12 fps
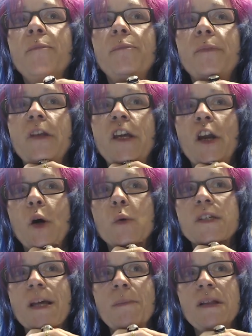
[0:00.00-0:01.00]
you know,
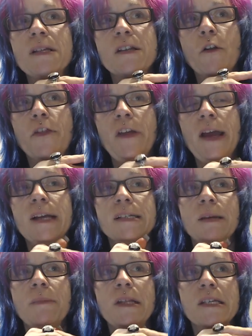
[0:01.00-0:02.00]
send me these little things,
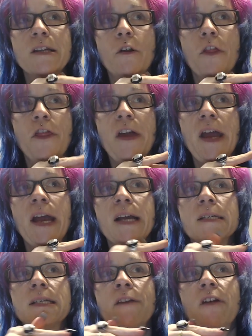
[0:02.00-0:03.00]
give me these little things
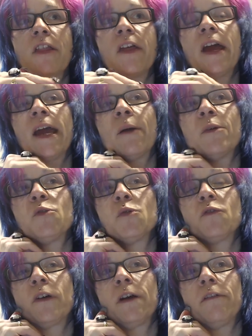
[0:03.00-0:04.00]
and everything, which was
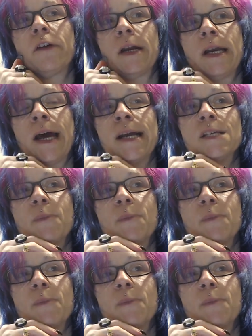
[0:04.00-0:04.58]
very, very nice.